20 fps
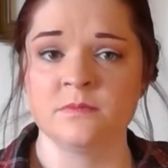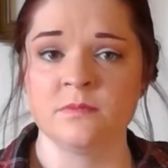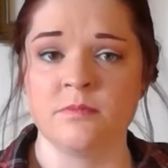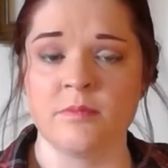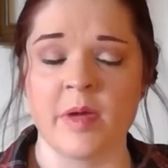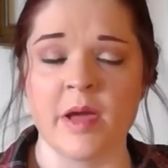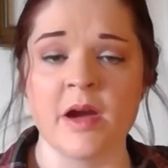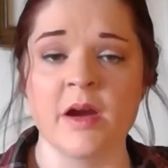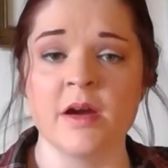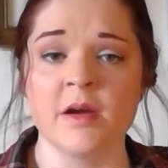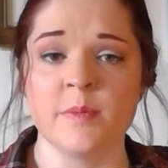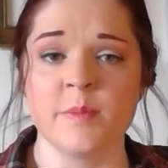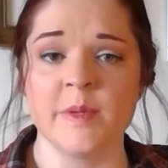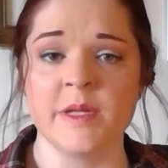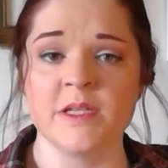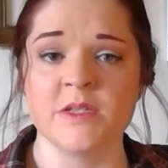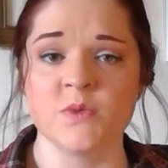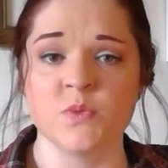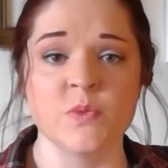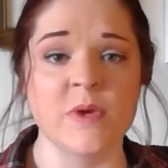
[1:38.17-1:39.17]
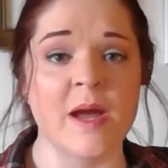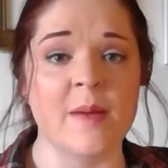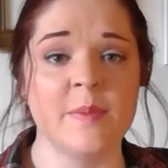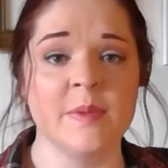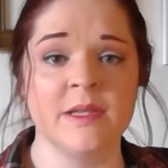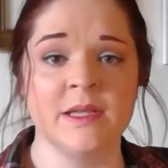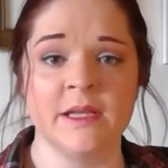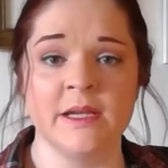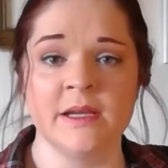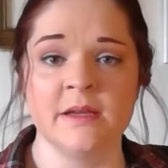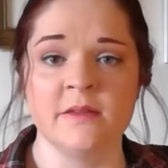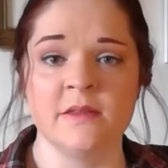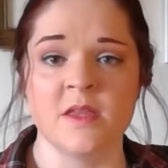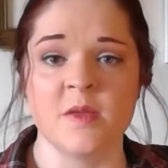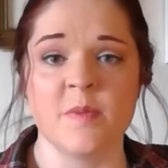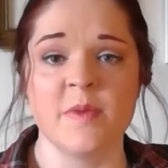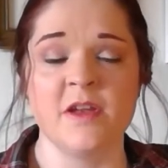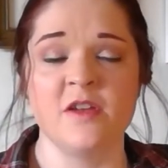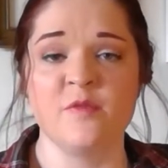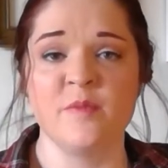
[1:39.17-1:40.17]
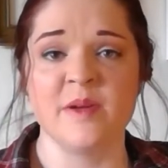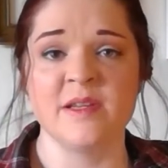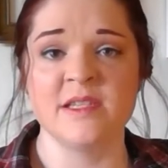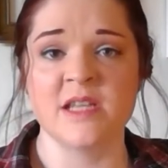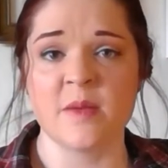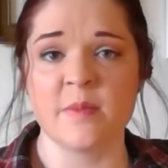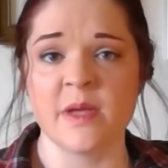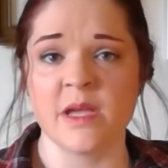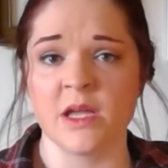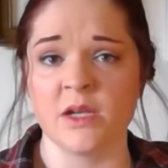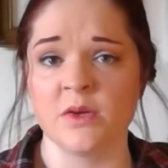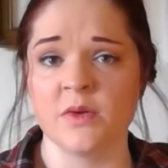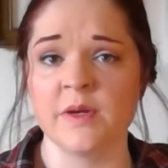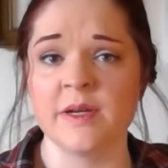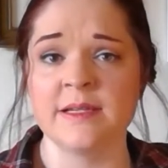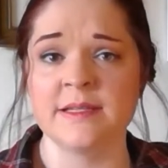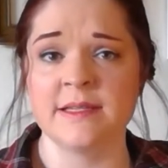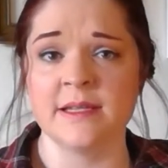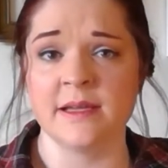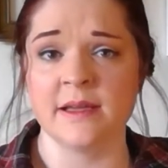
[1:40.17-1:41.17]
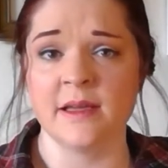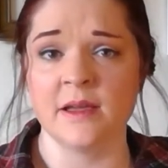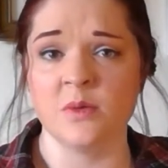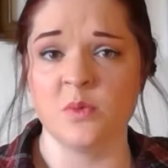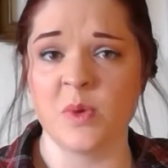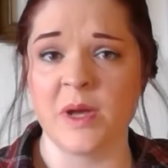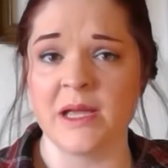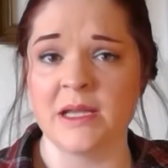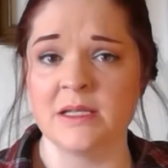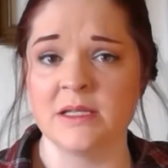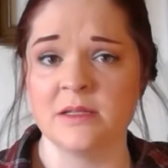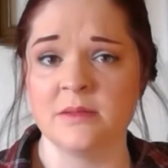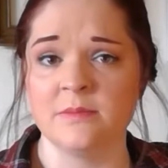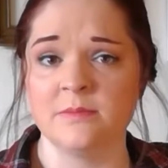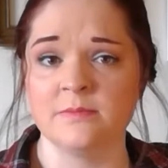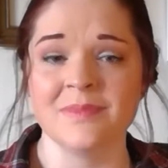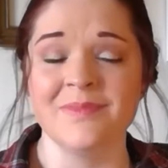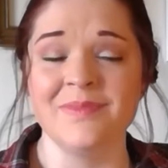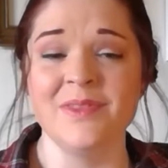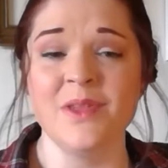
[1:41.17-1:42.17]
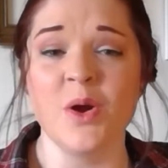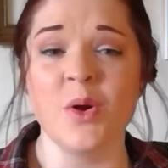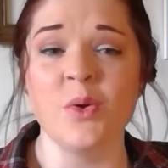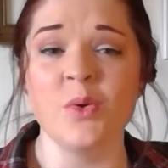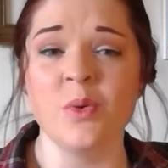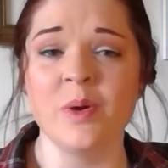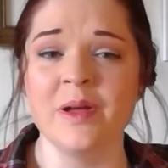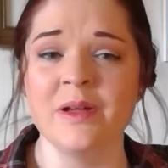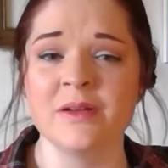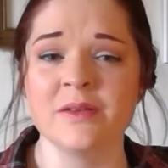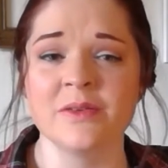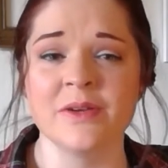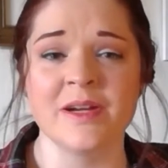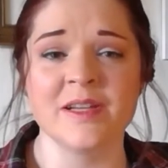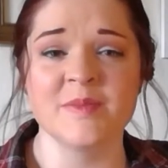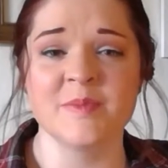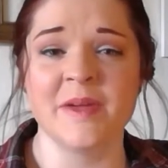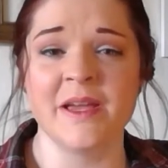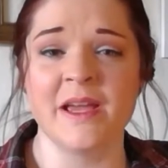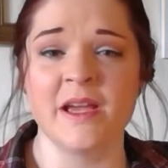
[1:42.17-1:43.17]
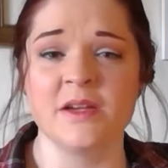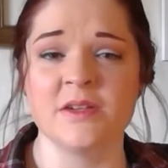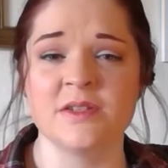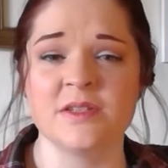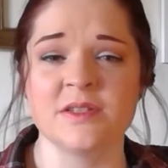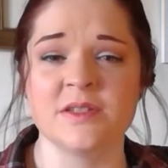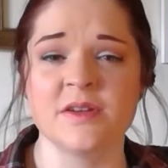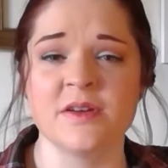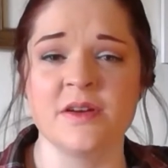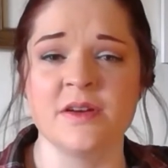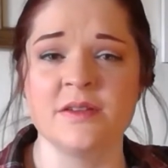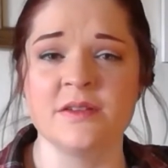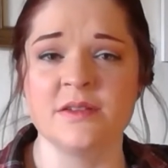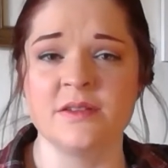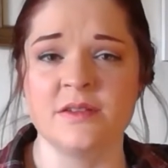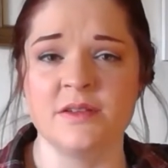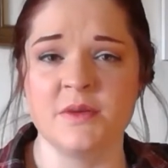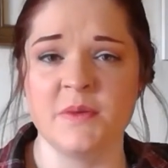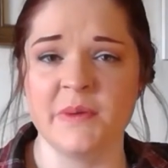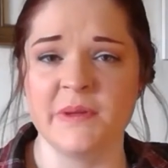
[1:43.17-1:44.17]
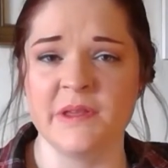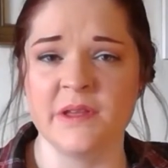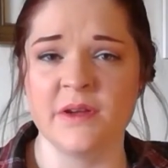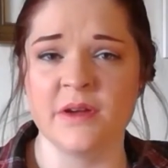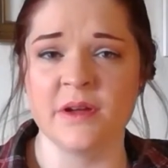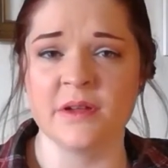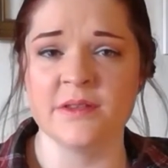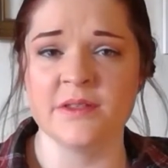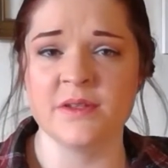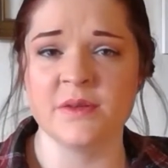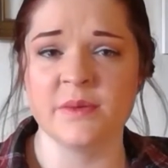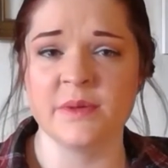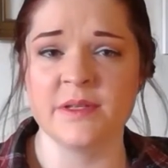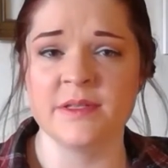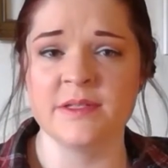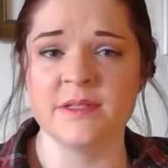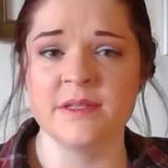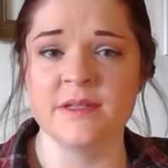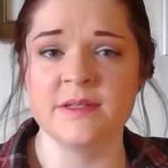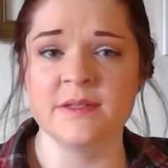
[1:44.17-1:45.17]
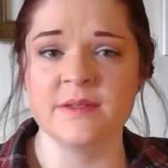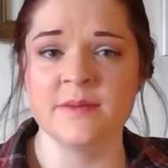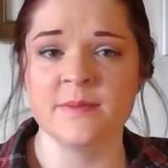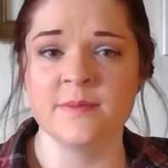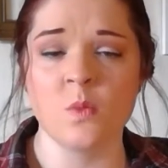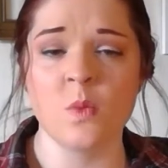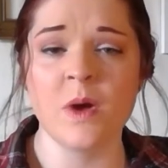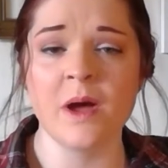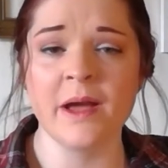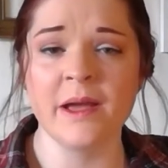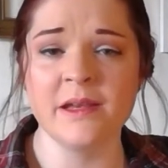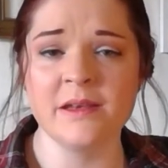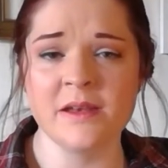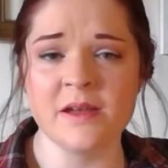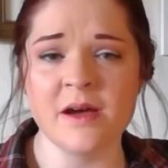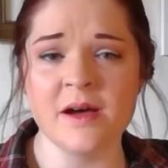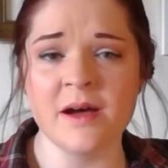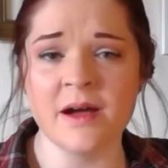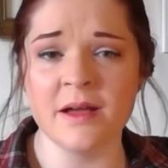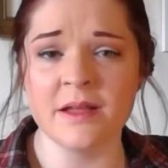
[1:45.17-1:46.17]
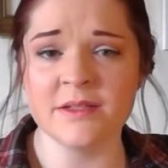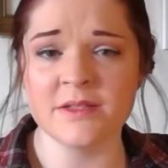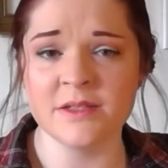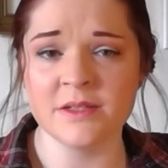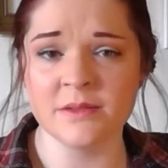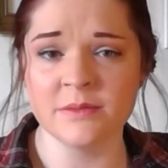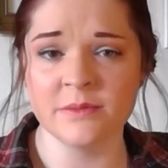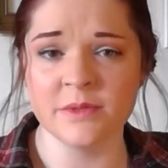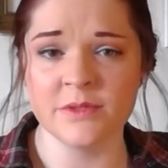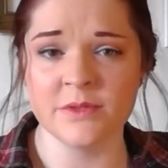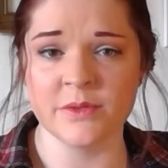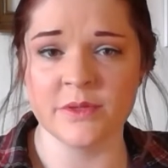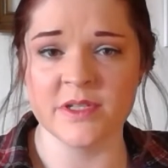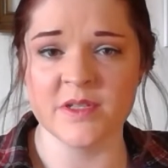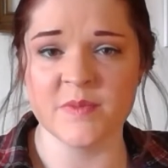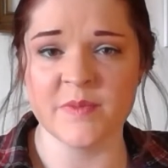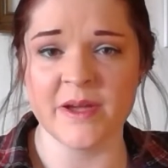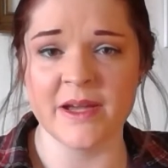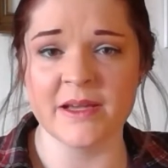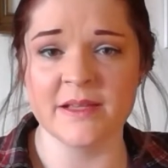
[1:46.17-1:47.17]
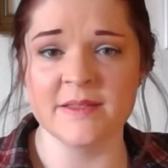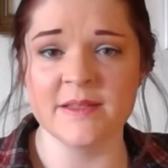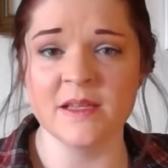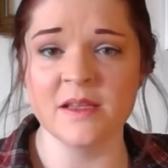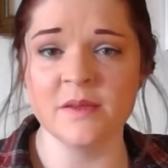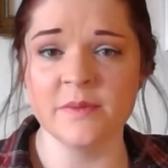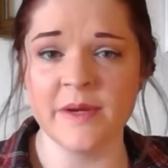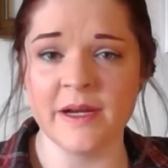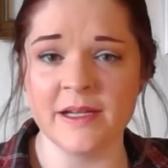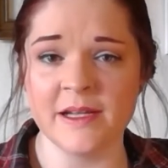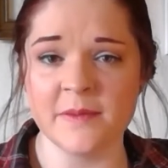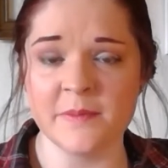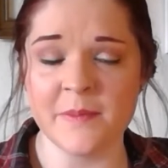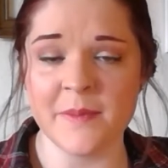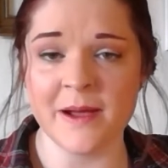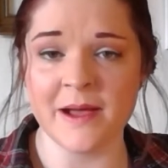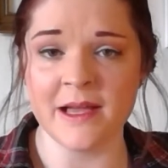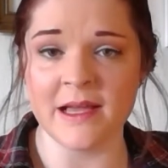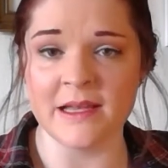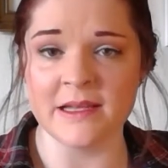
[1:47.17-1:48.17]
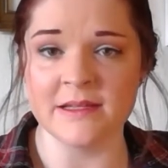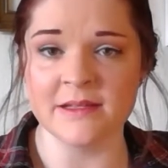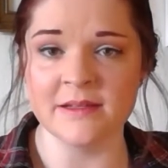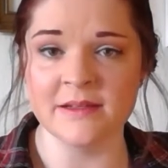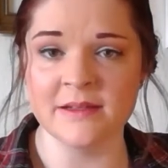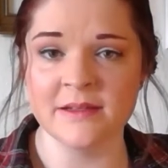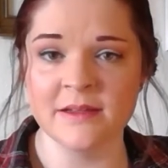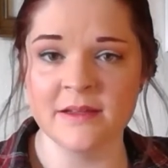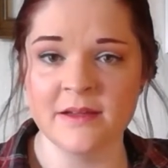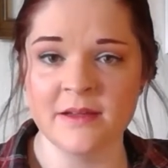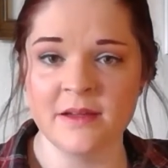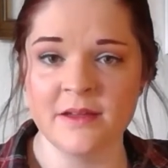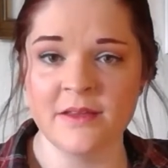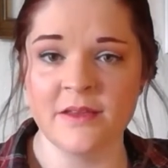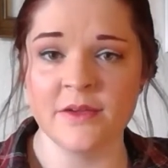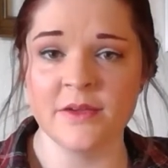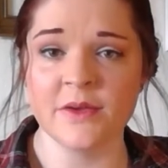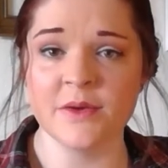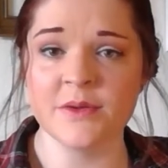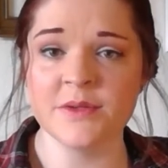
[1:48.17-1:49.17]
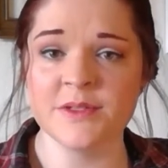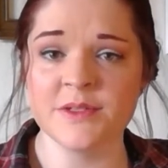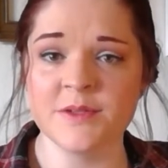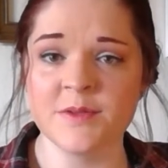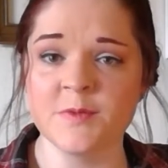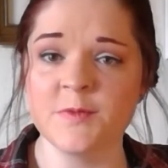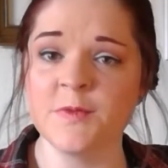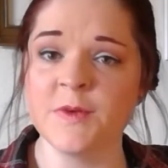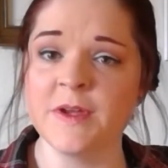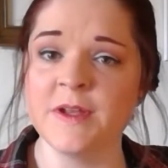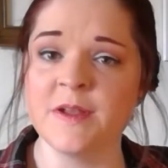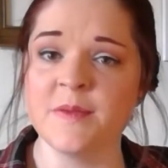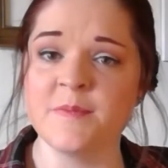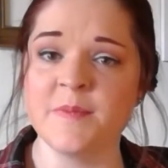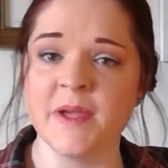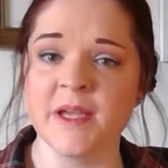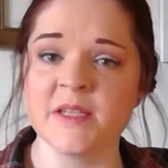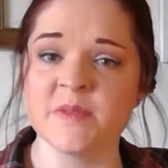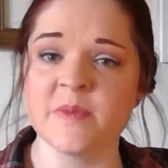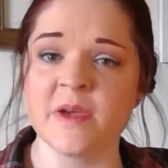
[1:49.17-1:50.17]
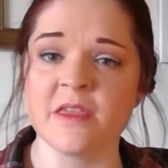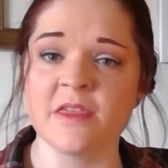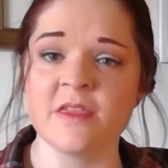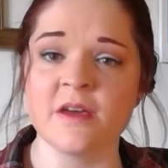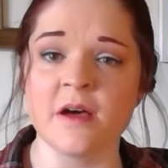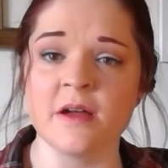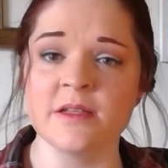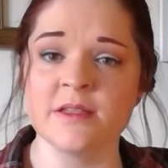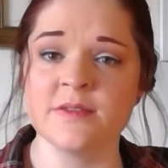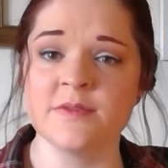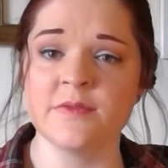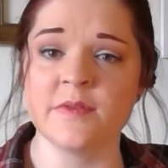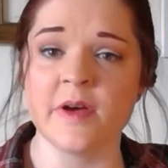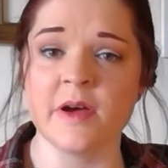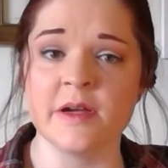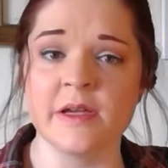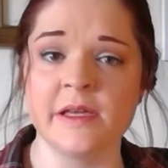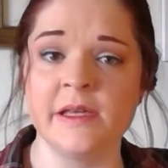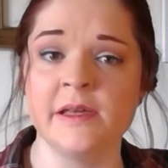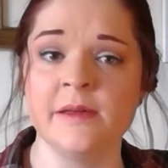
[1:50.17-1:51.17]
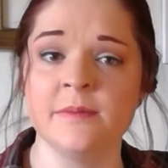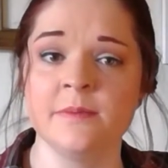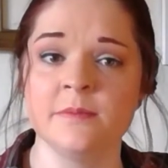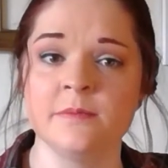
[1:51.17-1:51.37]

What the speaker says: My heart beats rapidly, the pit of my stomach increasing in weight. No, cries my anxious heart, knowing the consequences. Why not? Retorts my exhilarated mind. The ghost of freedom makes my thoughts foggy.